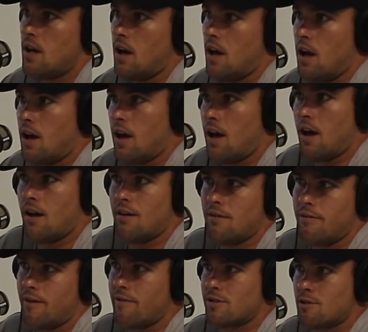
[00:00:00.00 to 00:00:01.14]
Our
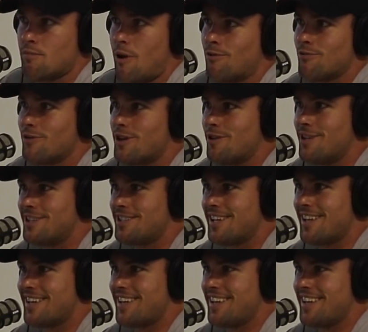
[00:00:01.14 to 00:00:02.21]
favourite Samoan, Ricky Latelli,